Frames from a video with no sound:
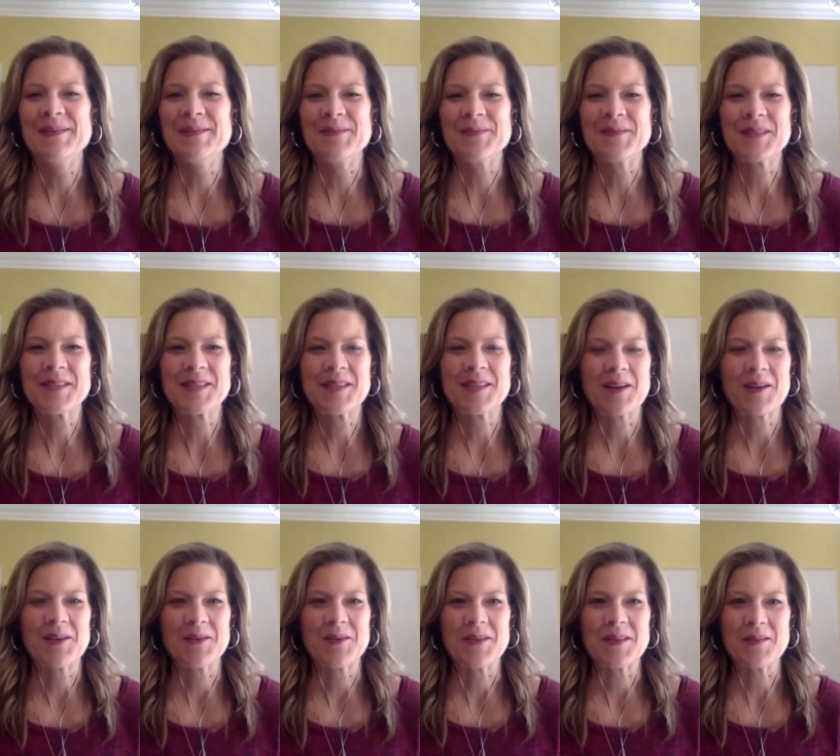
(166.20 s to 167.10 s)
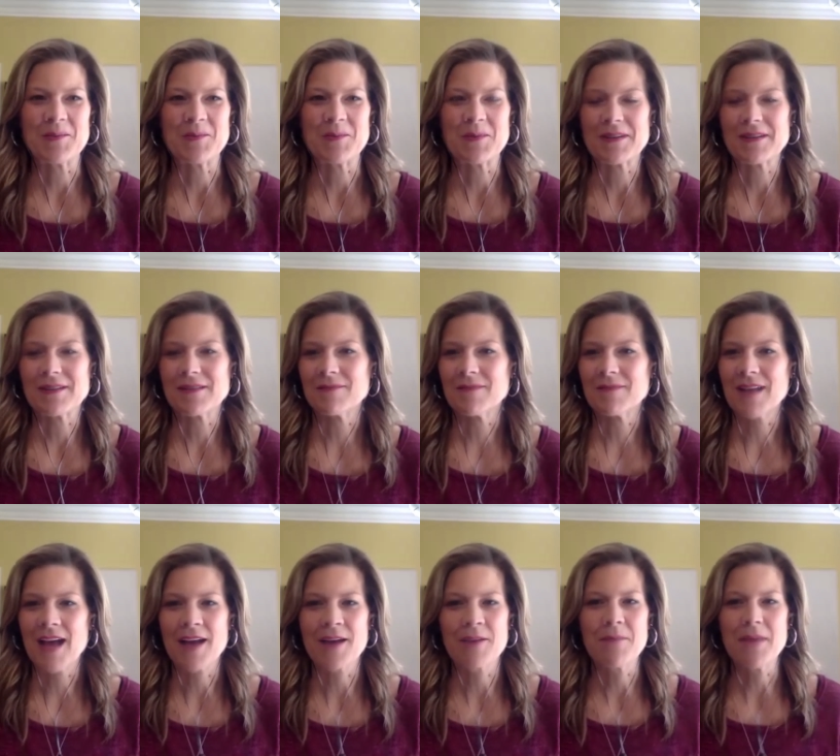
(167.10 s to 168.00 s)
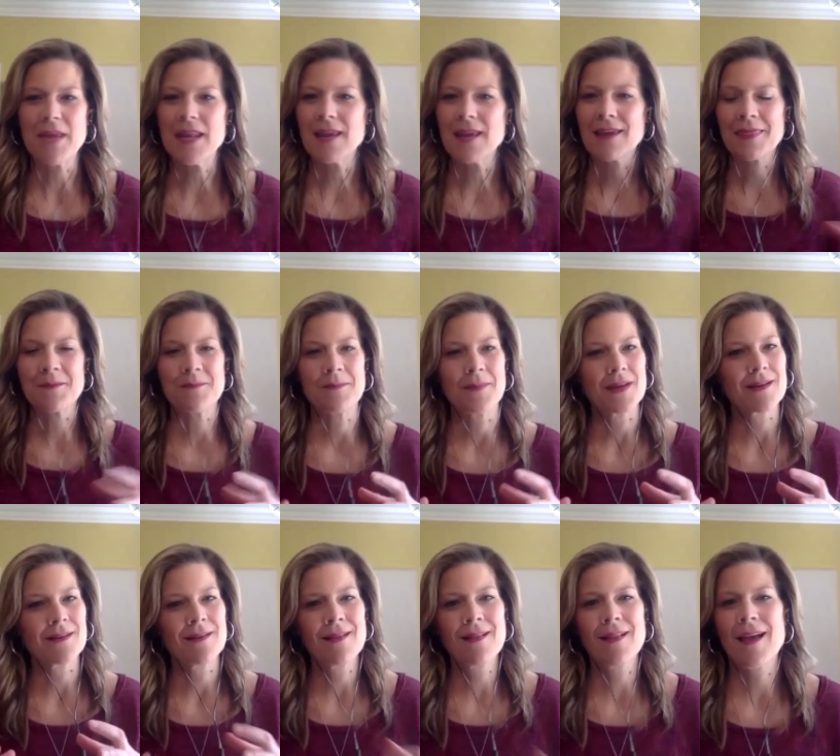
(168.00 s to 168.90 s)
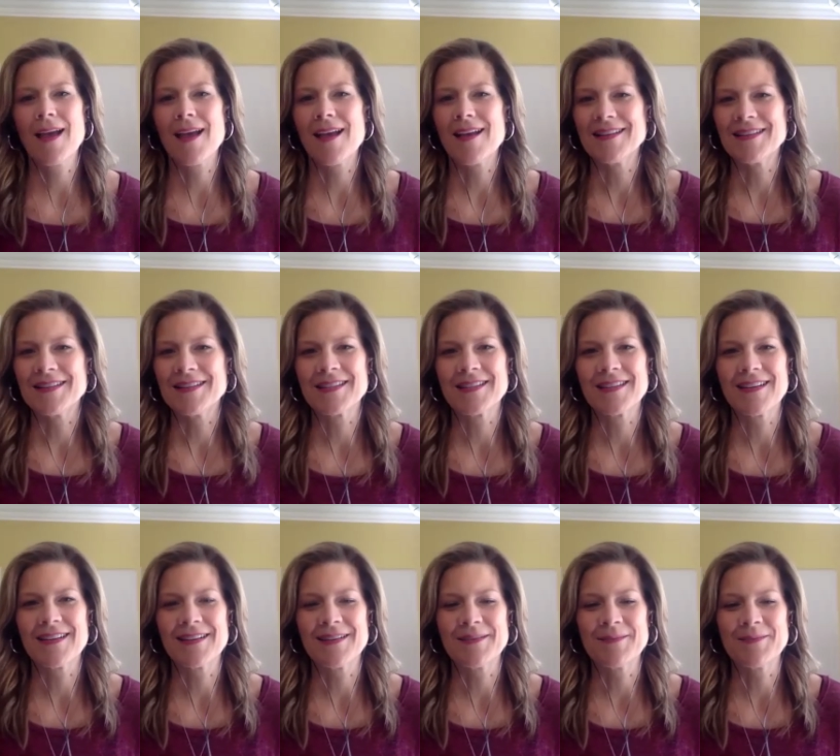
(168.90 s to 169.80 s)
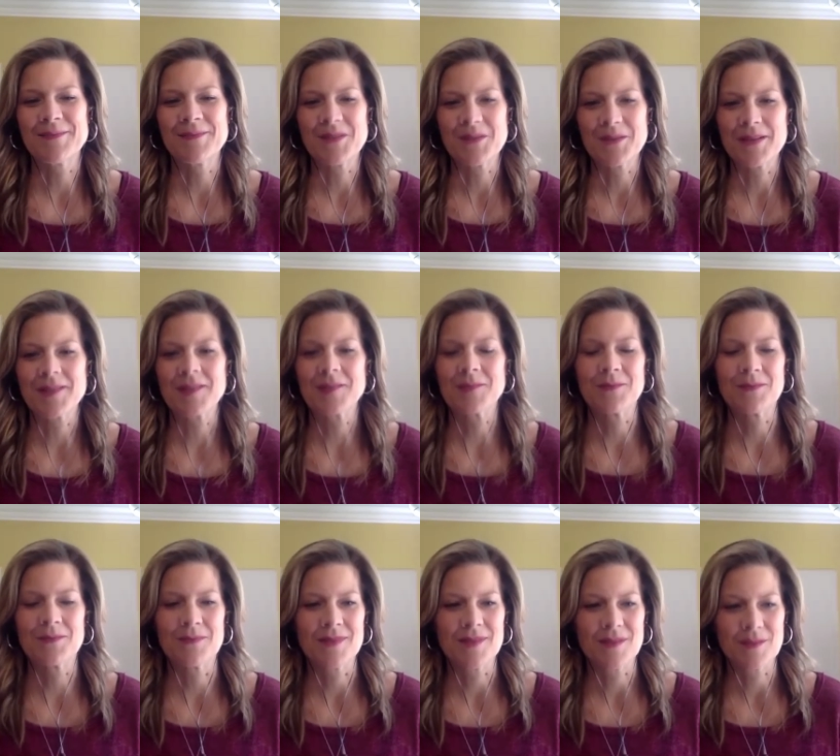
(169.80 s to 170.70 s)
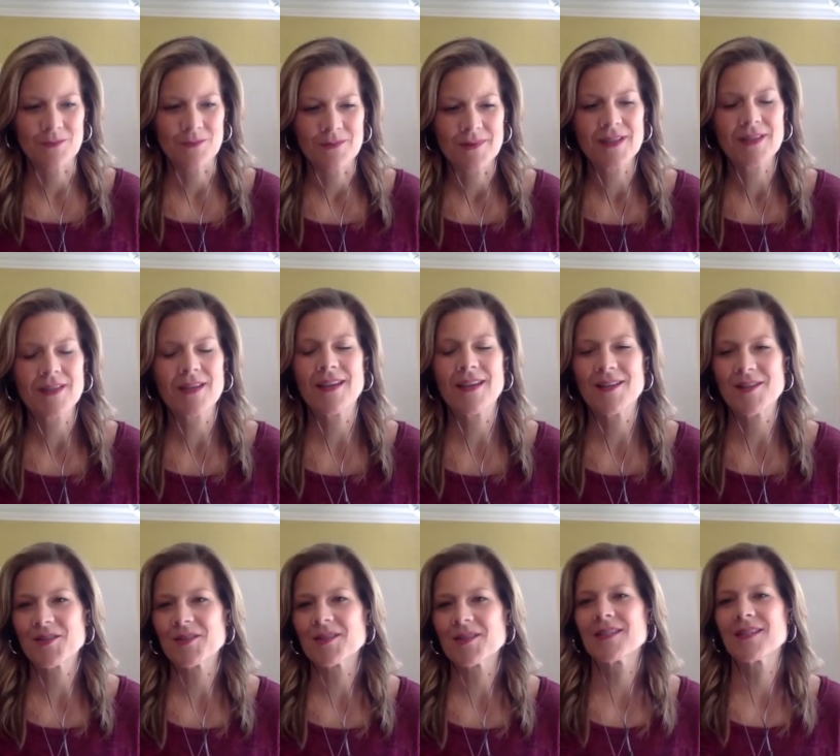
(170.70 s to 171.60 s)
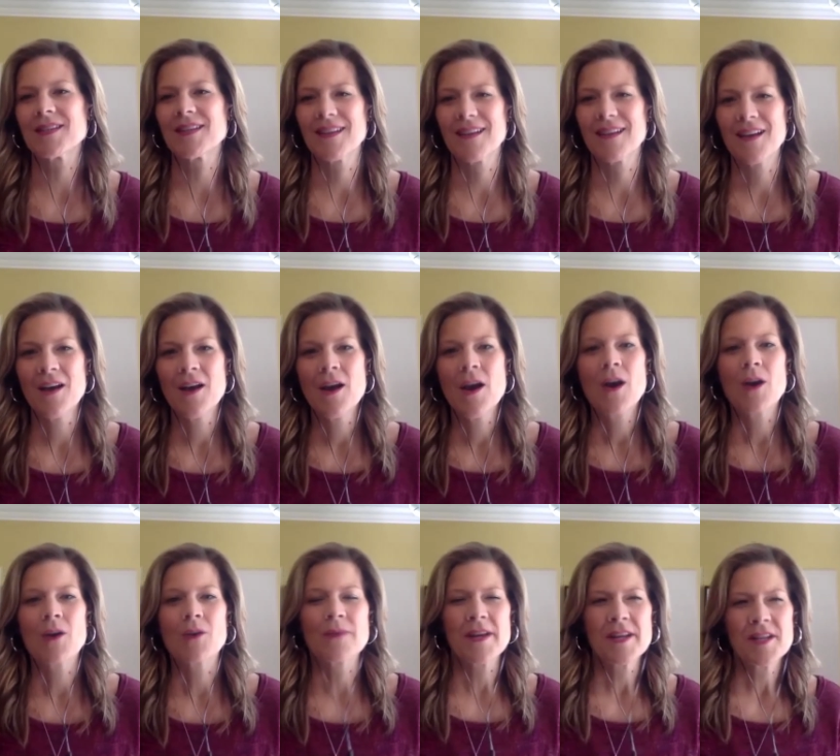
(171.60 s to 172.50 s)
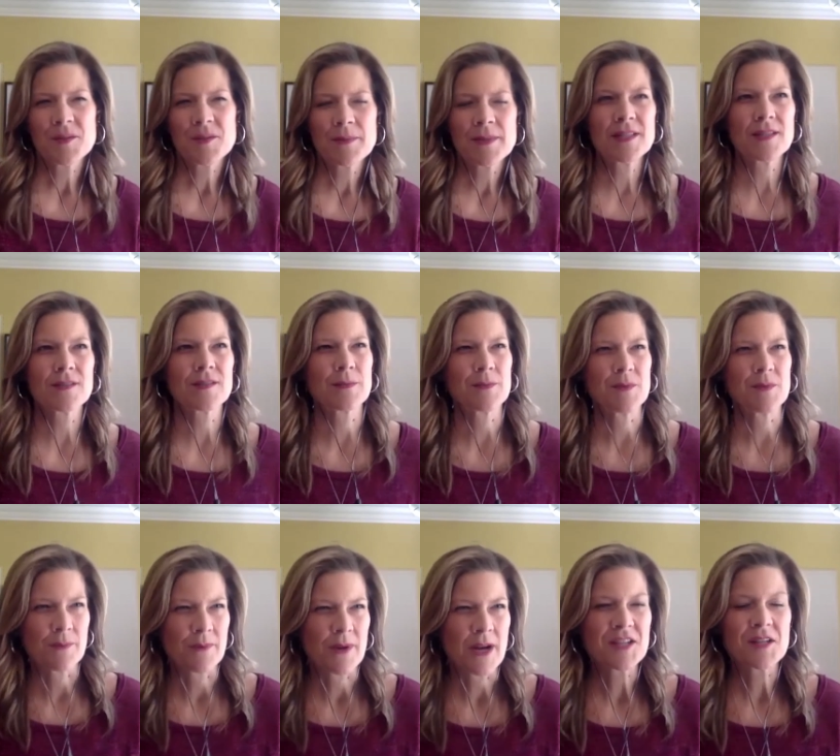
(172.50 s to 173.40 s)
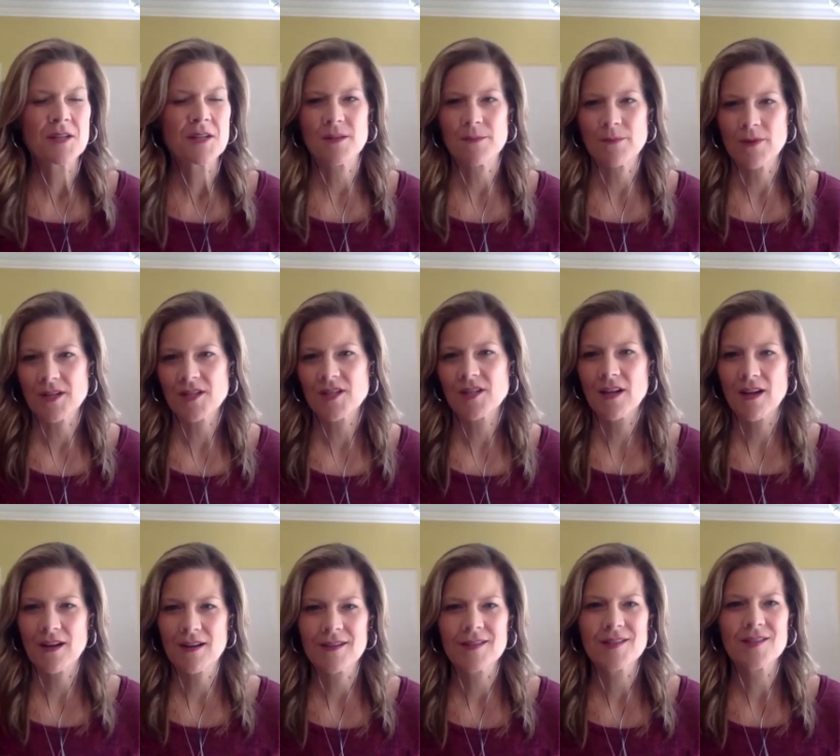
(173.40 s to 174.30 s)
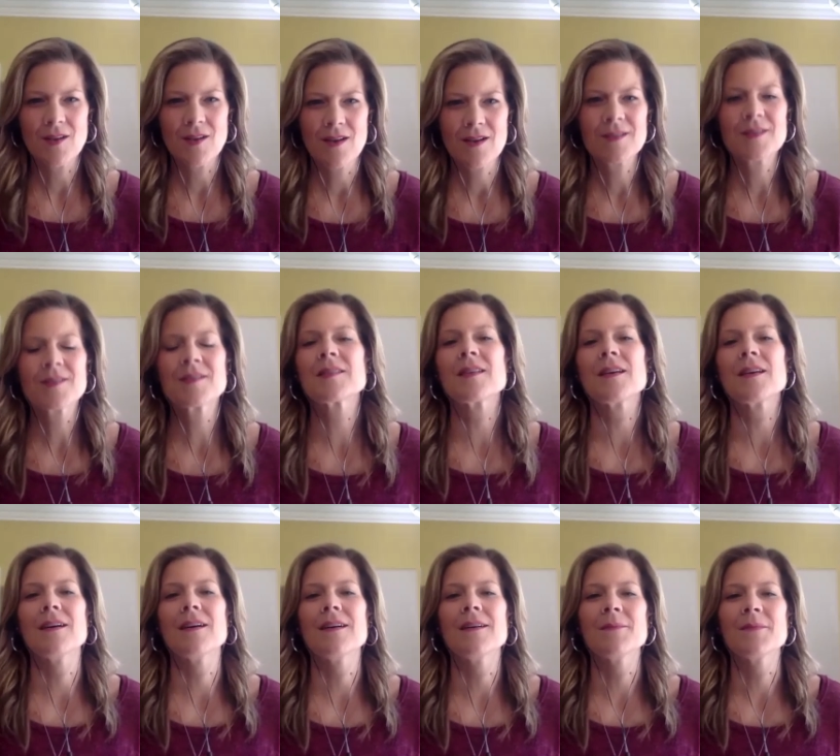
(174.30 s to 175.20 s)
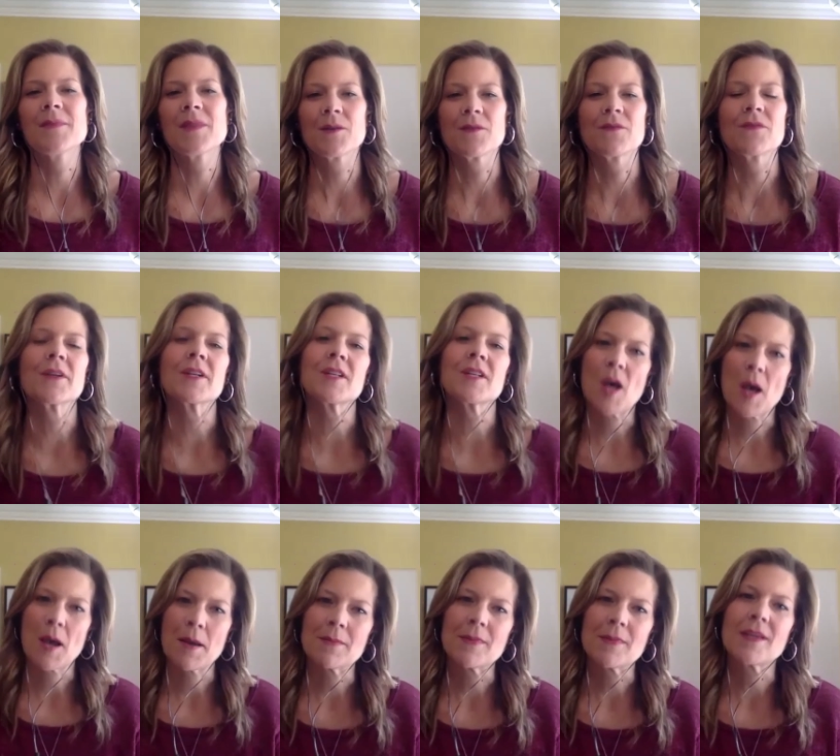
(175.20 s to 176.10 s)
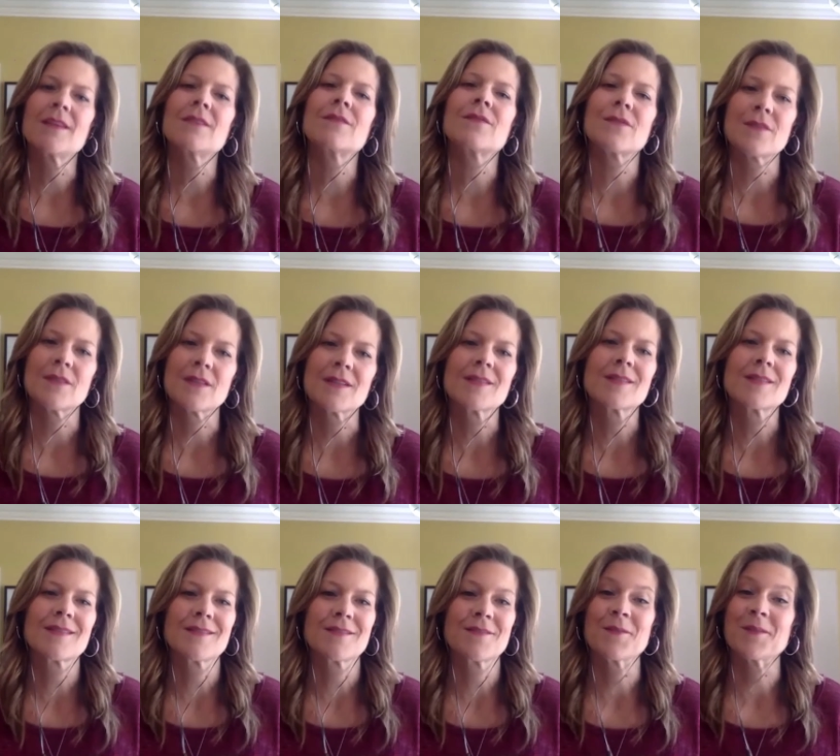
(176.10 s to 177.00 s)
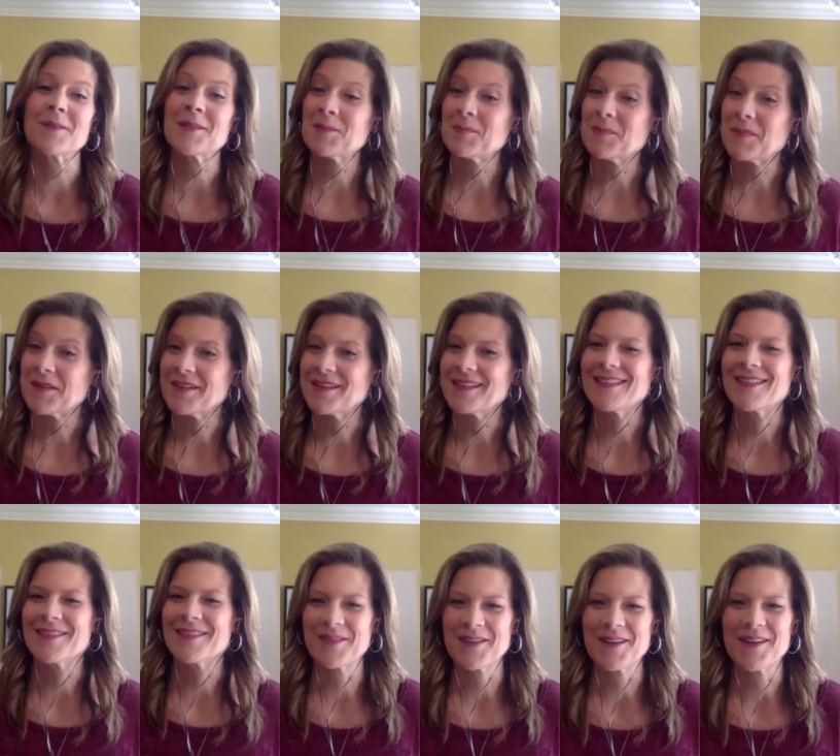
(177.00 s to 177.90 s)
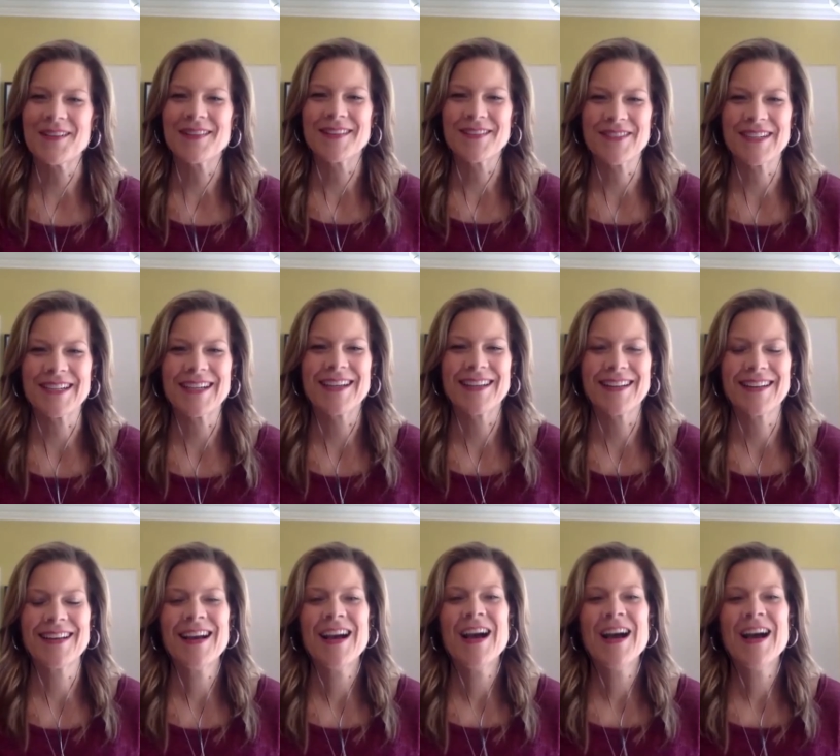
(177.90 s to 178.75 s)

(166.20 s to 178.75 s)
So we're kind of meeting in the middle and doing some really interesting arrangements of some Depression era songs that are very timely for this period that we're all living in,